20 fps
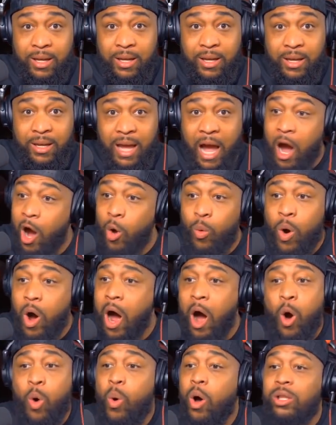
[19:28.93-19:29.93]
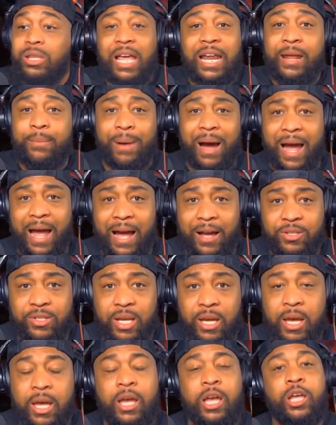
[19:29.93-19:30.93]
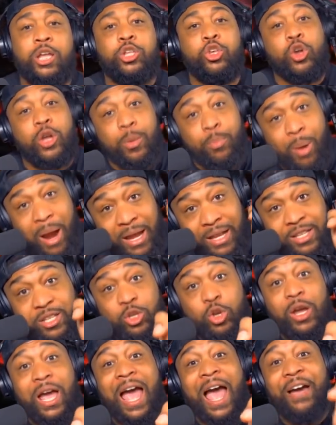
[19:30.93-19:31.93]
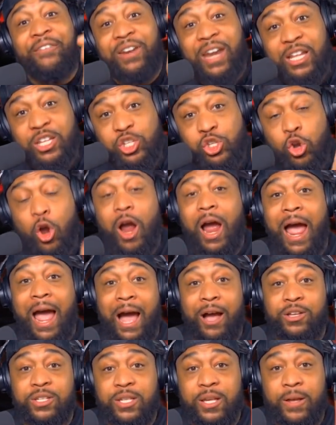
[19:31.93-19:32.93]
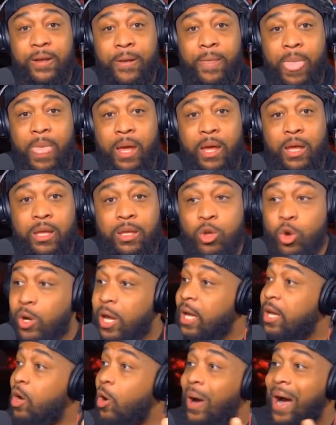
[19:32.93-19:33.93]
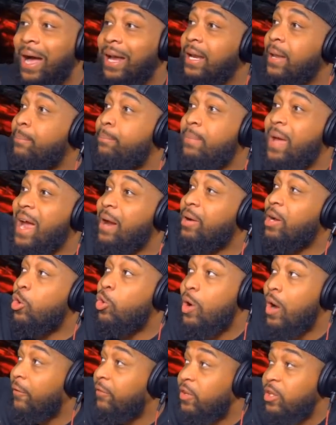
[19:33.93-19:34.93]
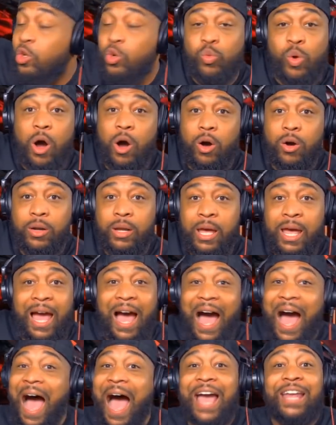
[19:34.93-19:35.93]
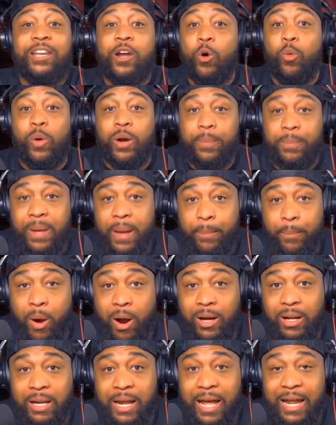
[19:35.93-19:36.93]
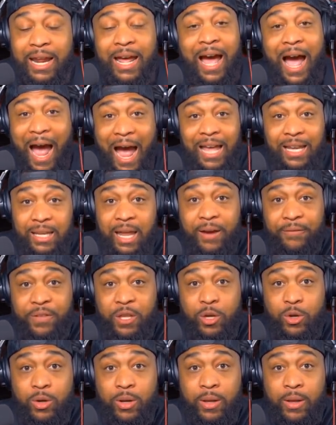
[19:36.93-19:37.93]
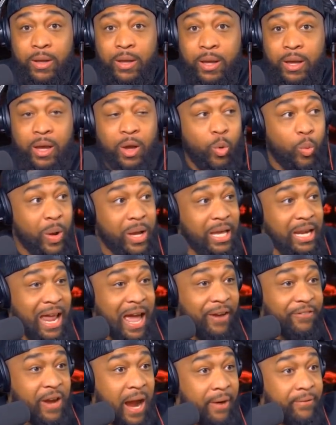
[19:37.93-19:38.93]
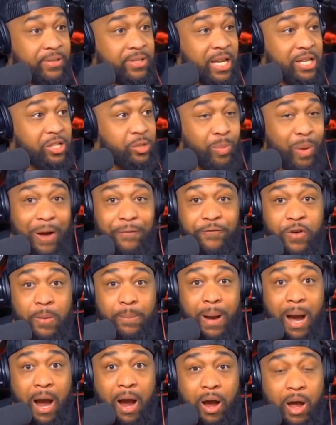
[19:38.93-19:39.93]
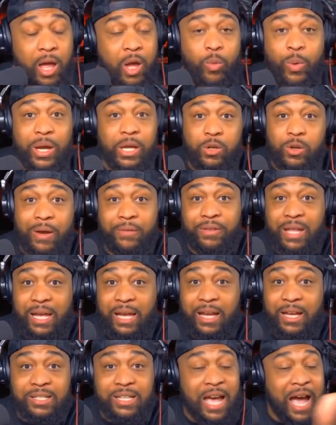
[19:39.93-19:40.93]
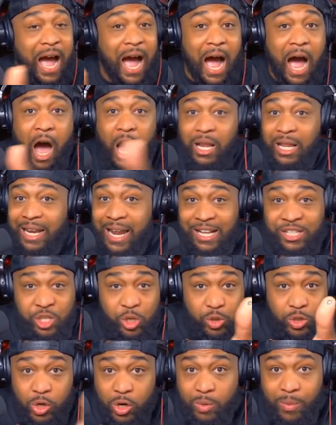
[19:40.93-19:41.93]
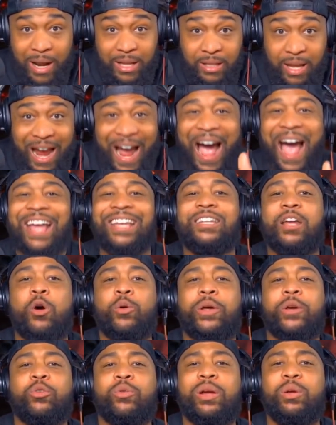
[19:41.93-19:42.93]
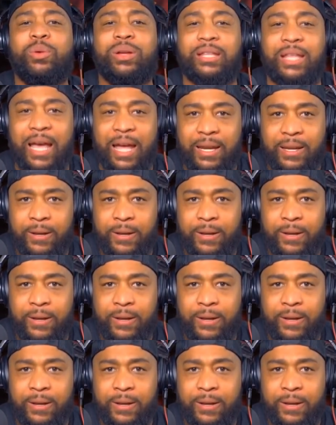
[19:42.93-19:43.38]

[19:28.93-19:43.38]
I don't want that in my house. You can bring it. You can have it at your house. You can go out and marry whoever you want. I don't want to be a part of that. I love you. We can have conversations about football. We can do everything else. All of that you're doing right there, I don't agree with that.